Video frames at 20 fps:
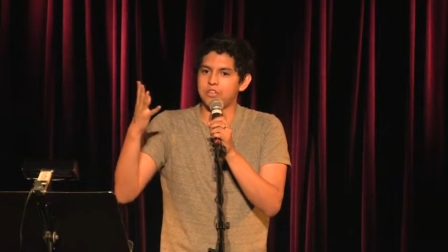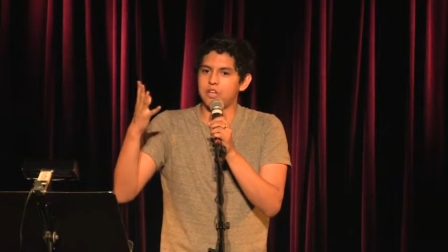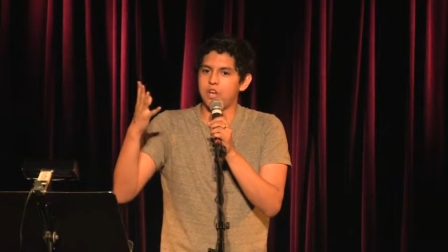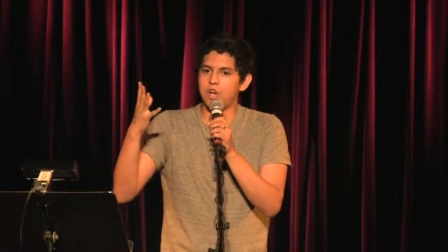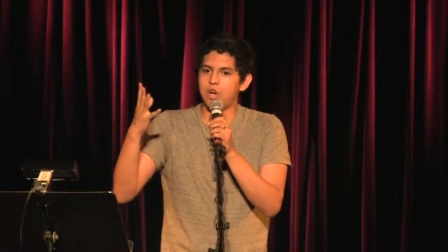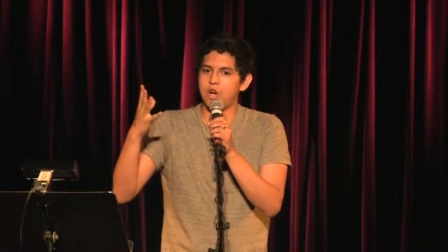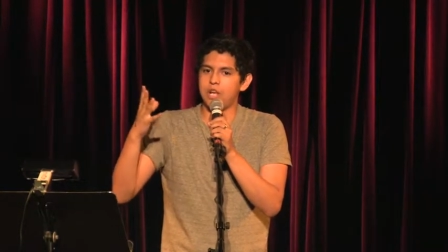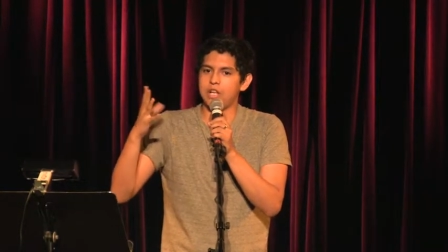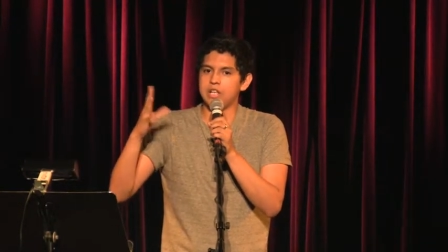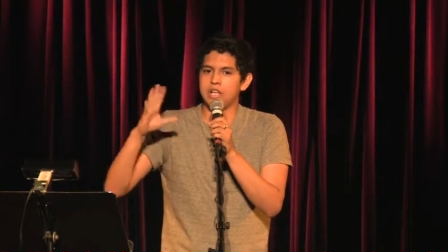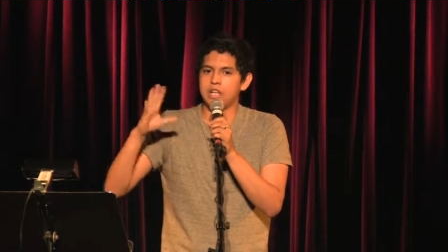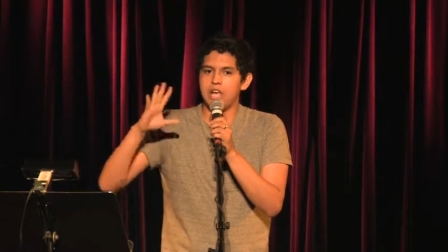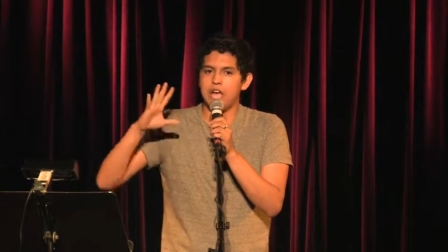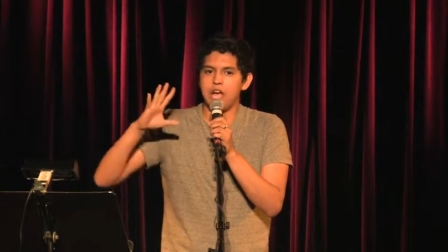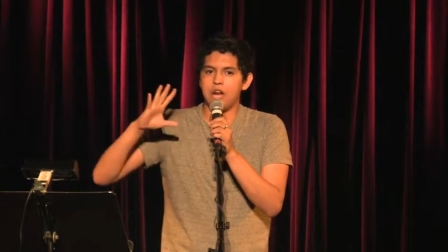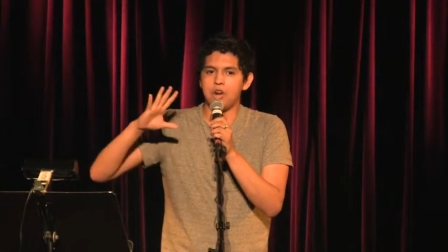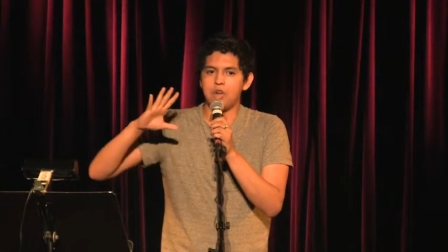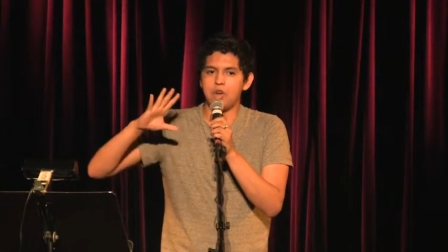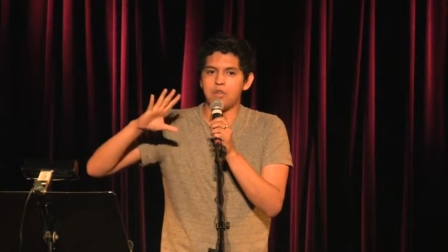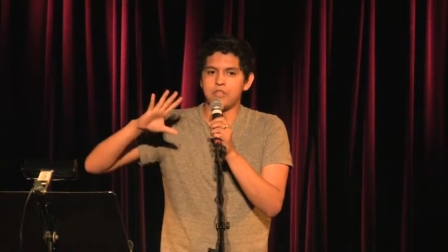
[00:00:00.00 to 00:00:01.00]
I
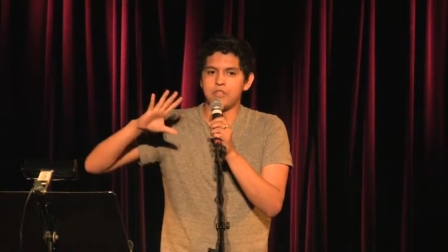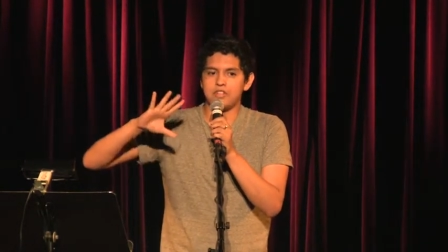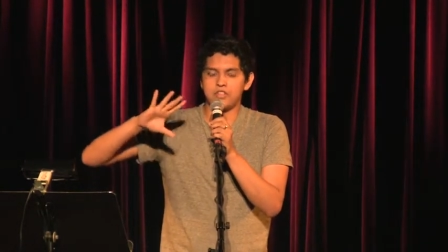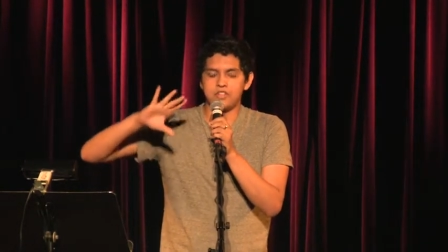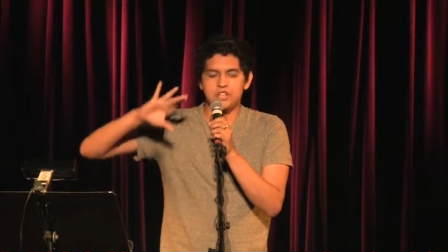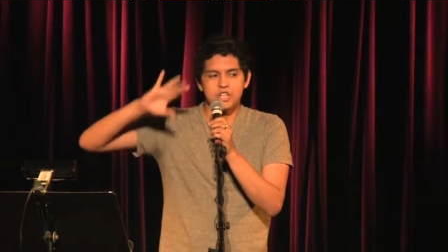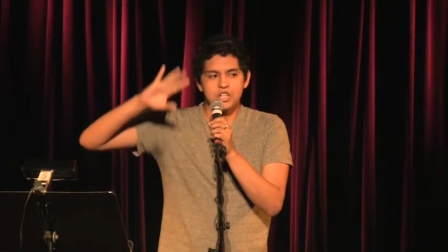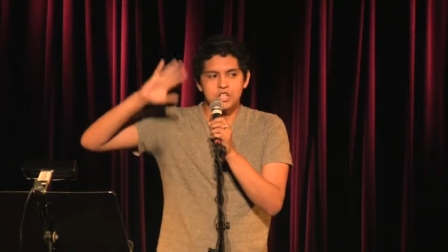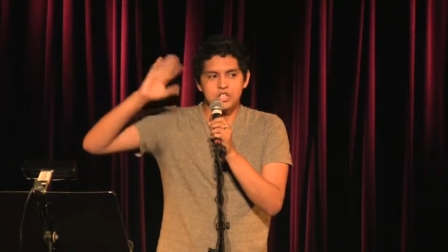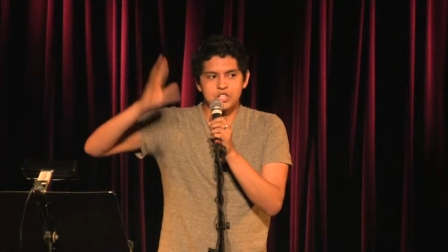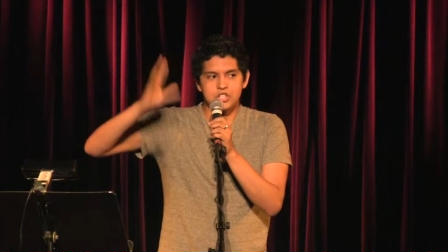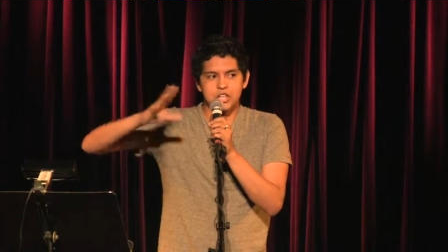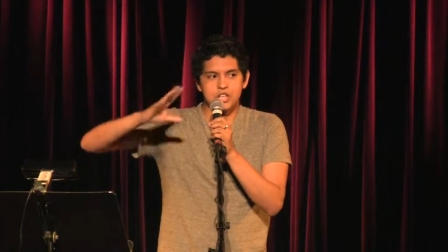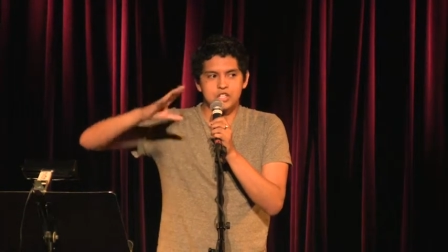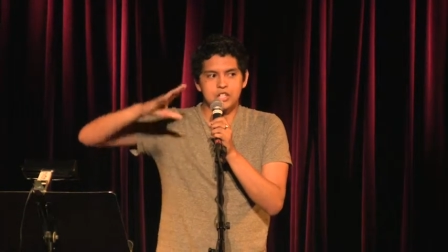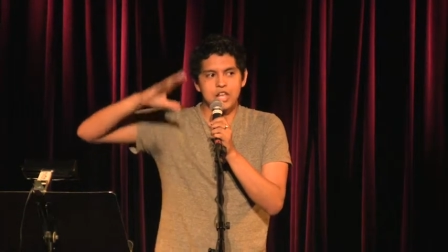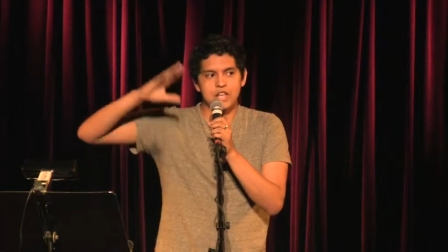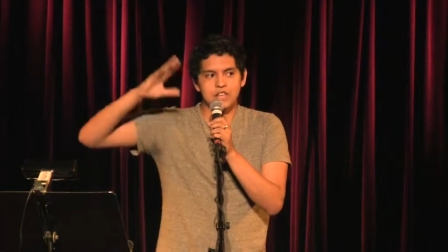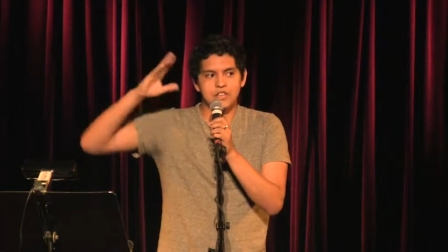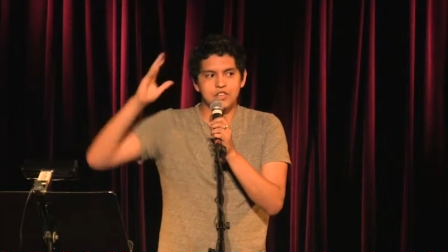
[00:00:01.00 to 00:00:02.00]
don't know if it's
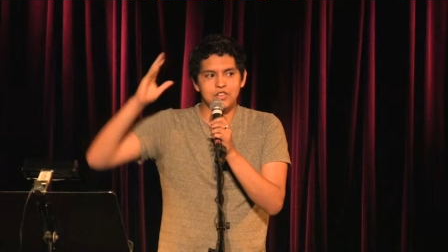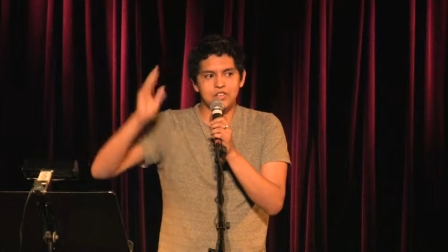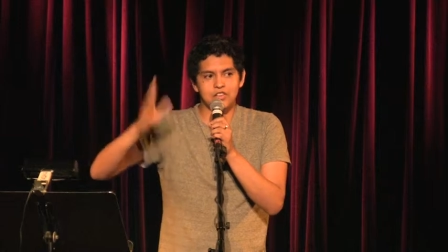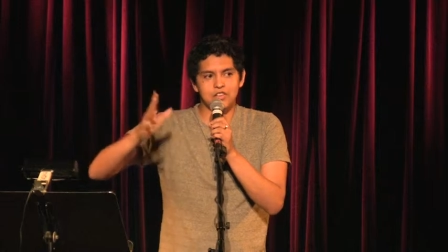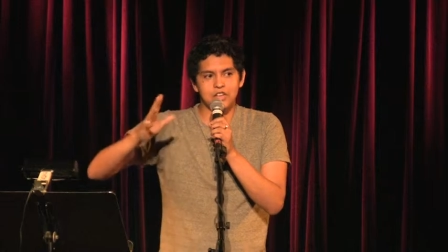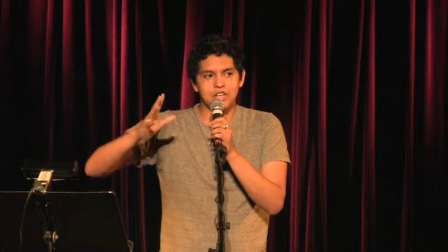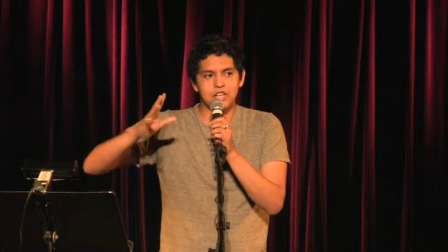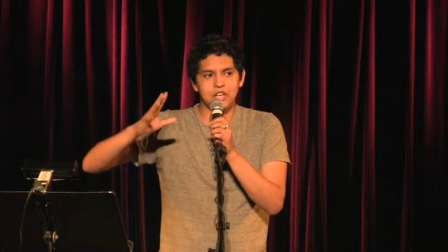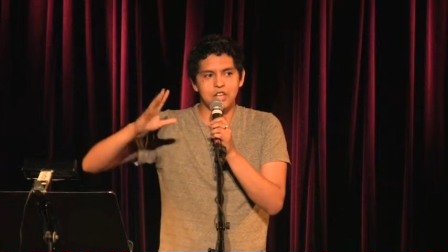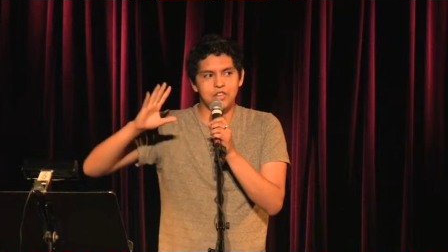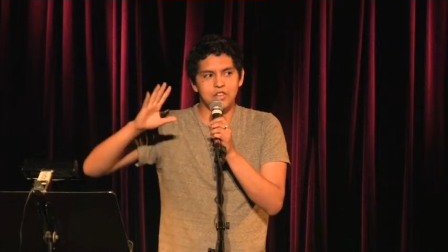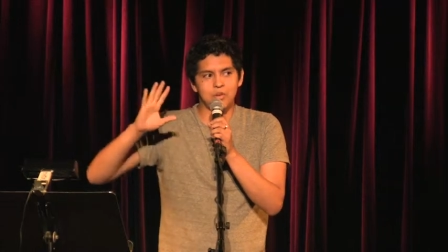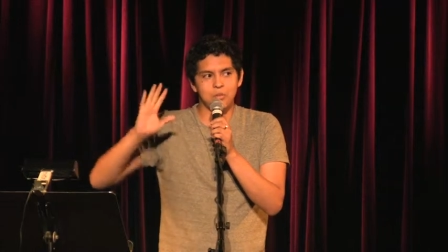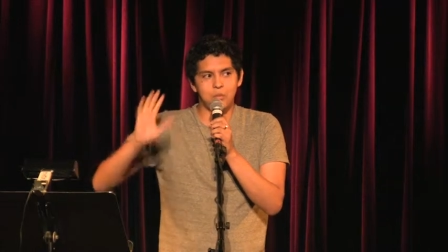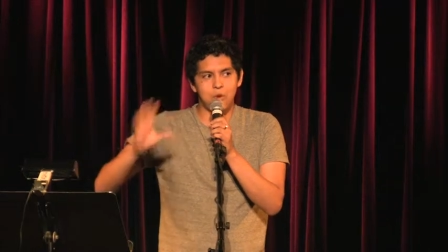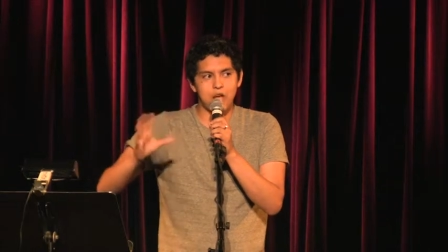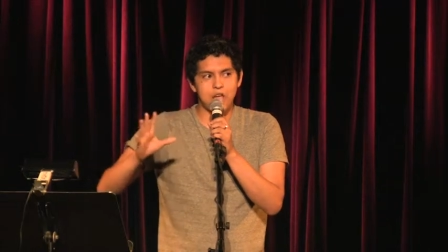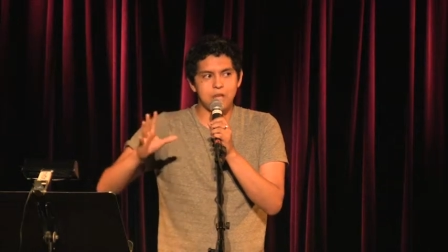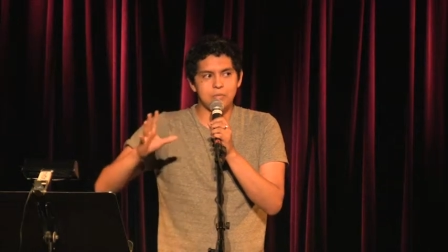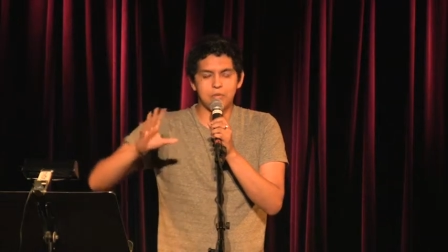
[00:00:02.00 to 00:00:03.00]
shit and then sit and then
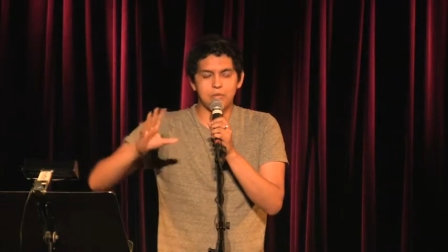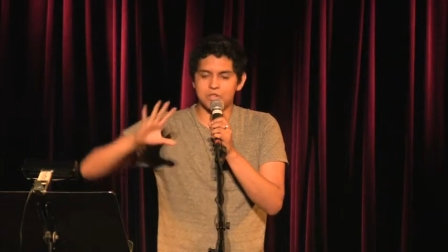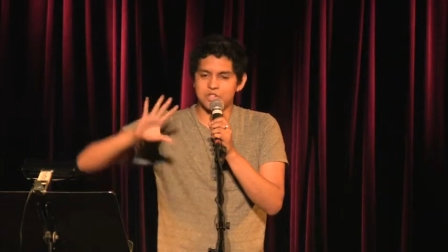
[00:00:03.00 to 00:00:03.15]
wipe,